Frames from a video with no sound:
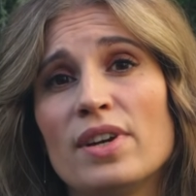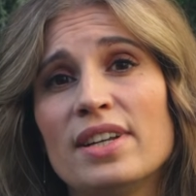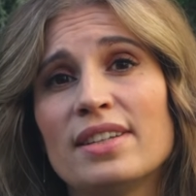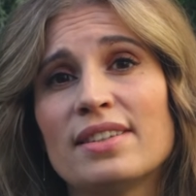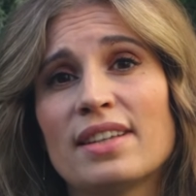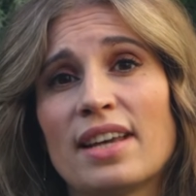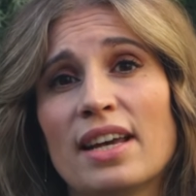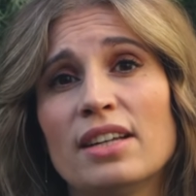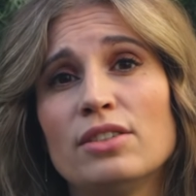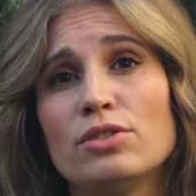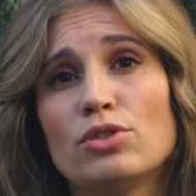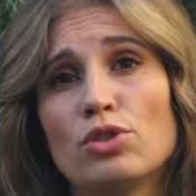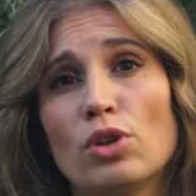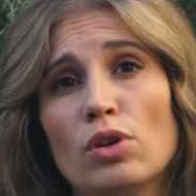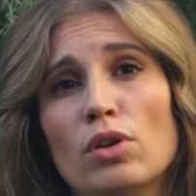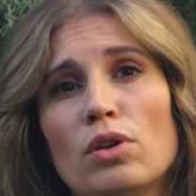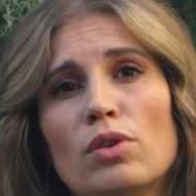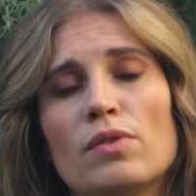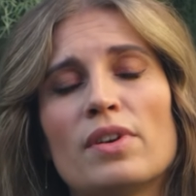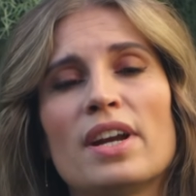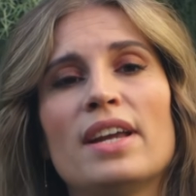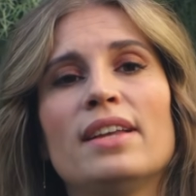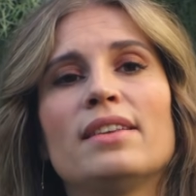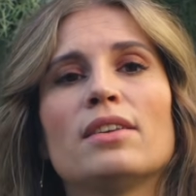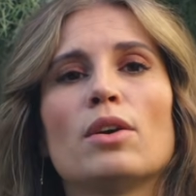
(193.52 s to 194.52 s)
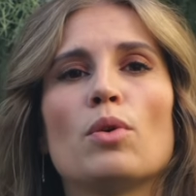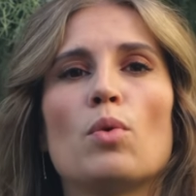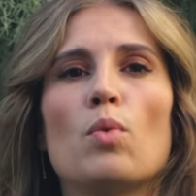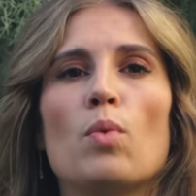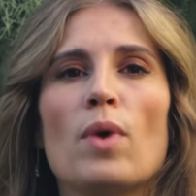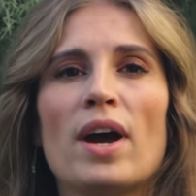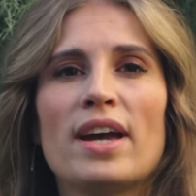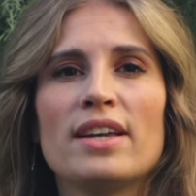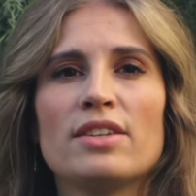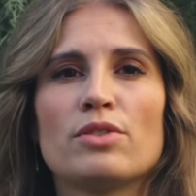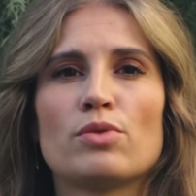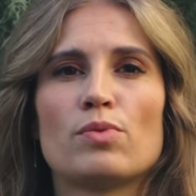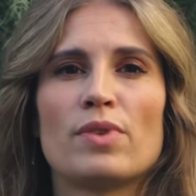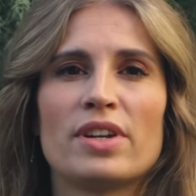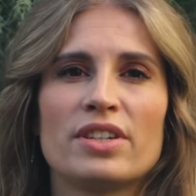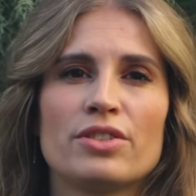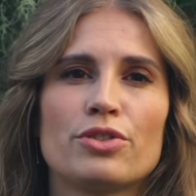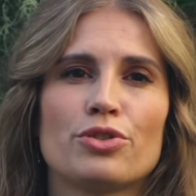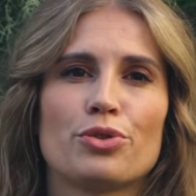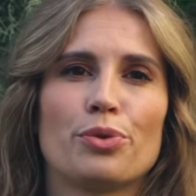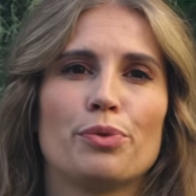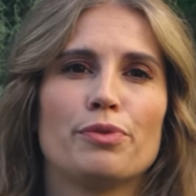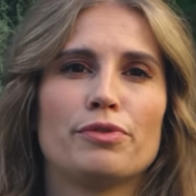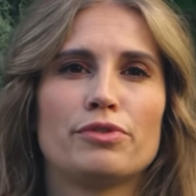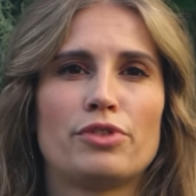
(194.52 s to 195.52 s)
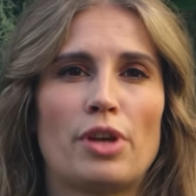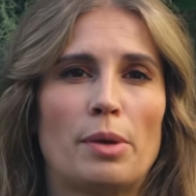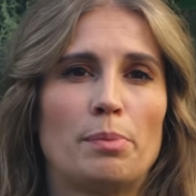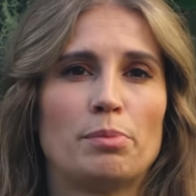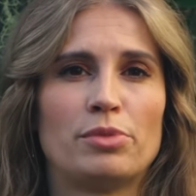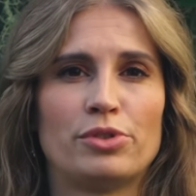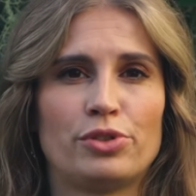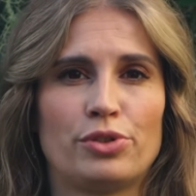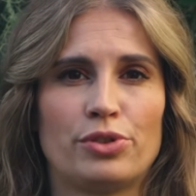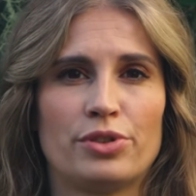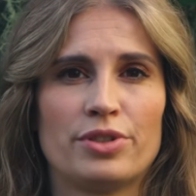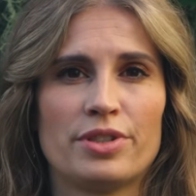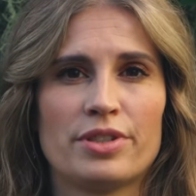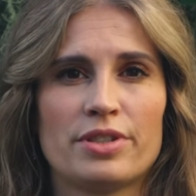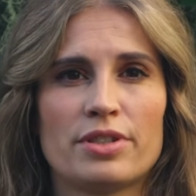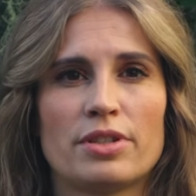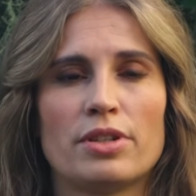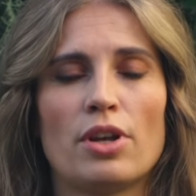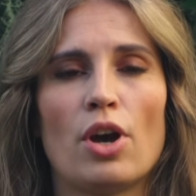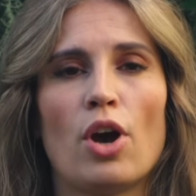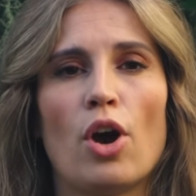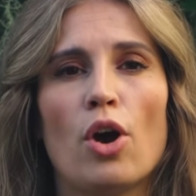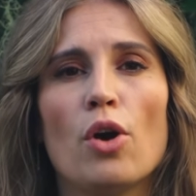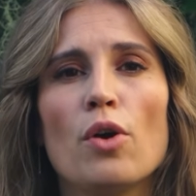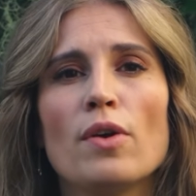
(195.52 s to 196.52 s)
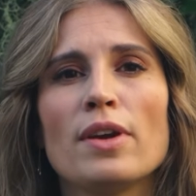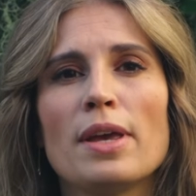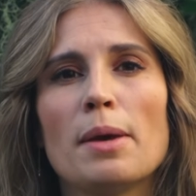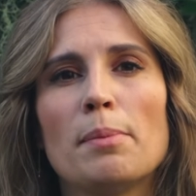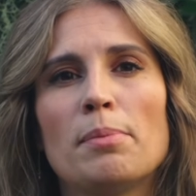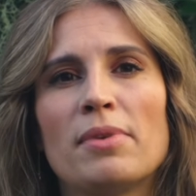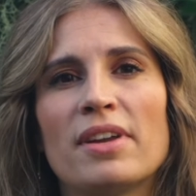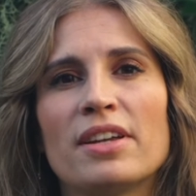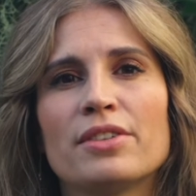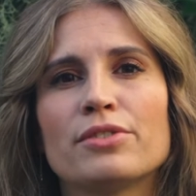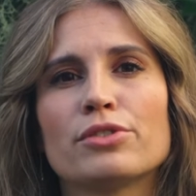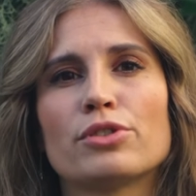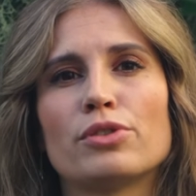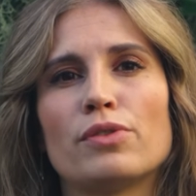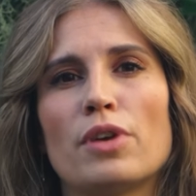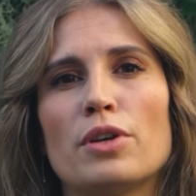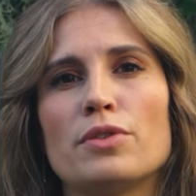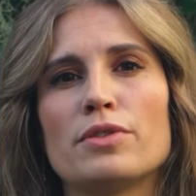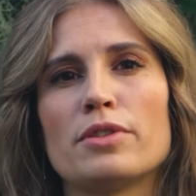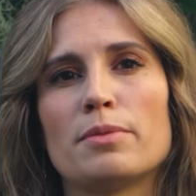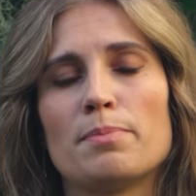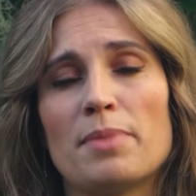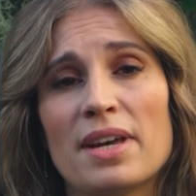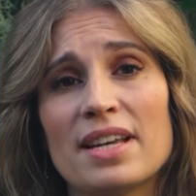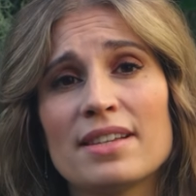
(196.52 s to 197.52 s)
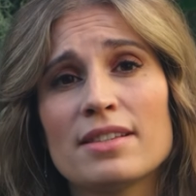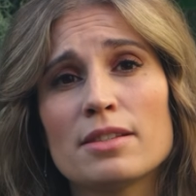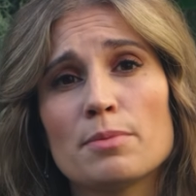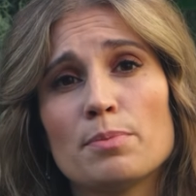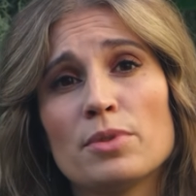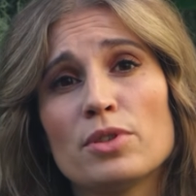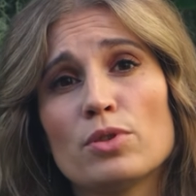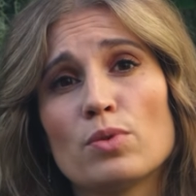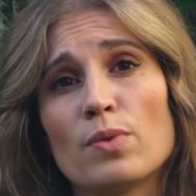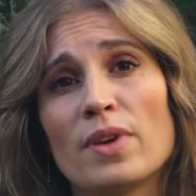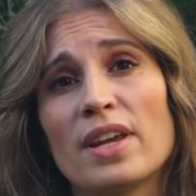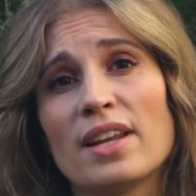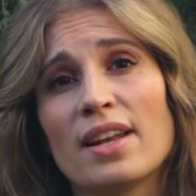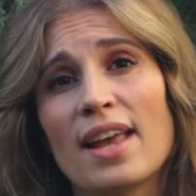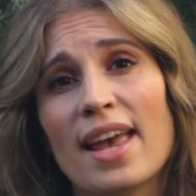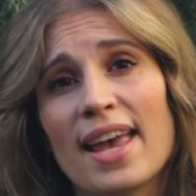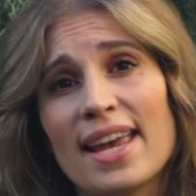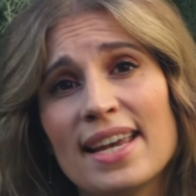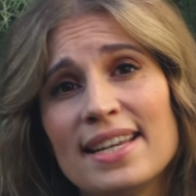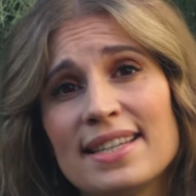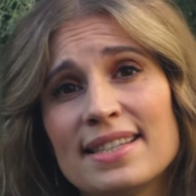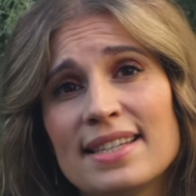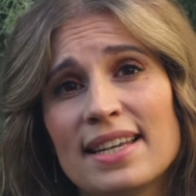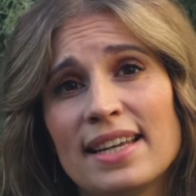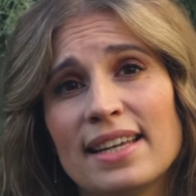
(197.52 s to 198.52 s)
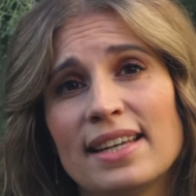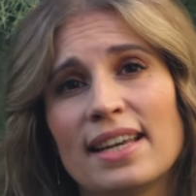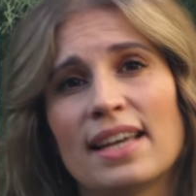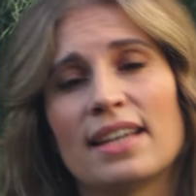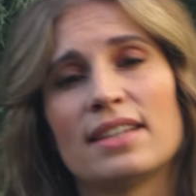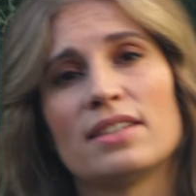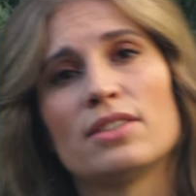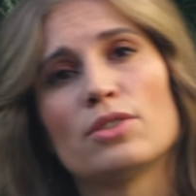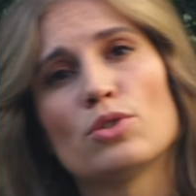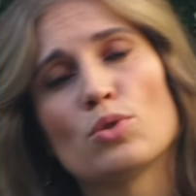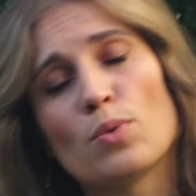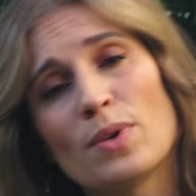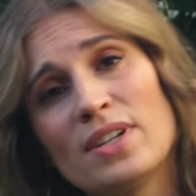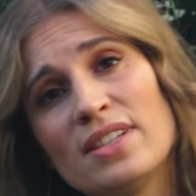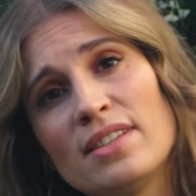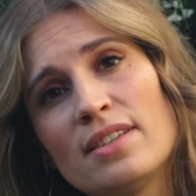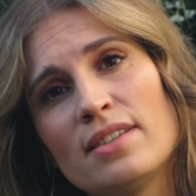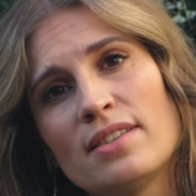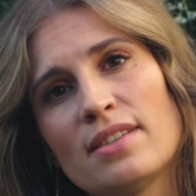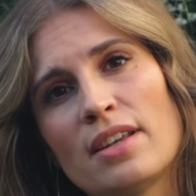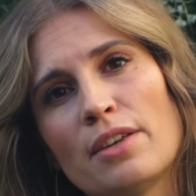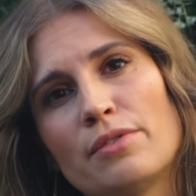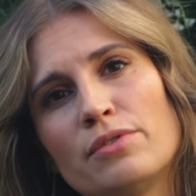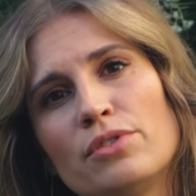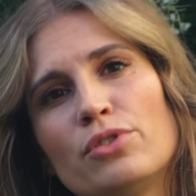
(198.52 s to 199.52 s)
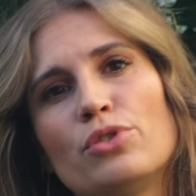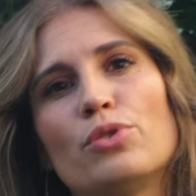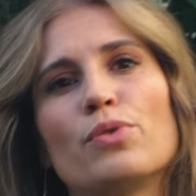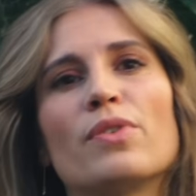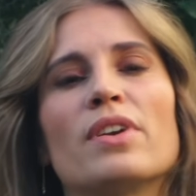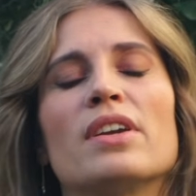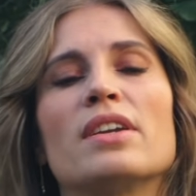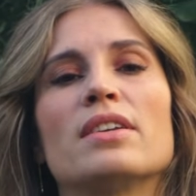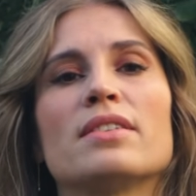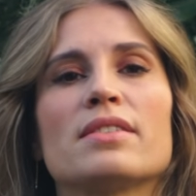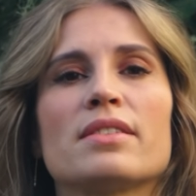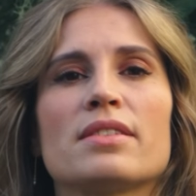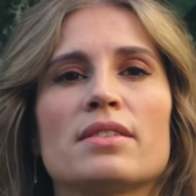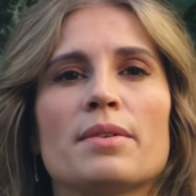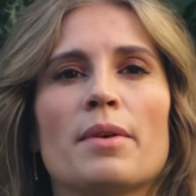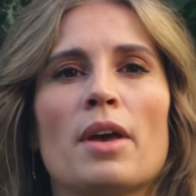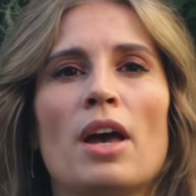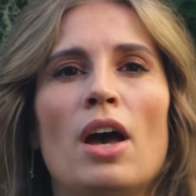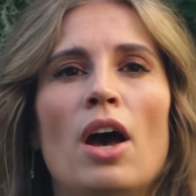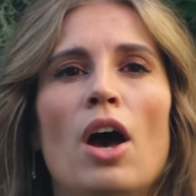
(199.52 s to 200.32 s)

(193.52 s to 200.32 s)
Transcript: it can tolerate a wide range of temperatures, the Hoya plant grows best between 80 and 27 degrees.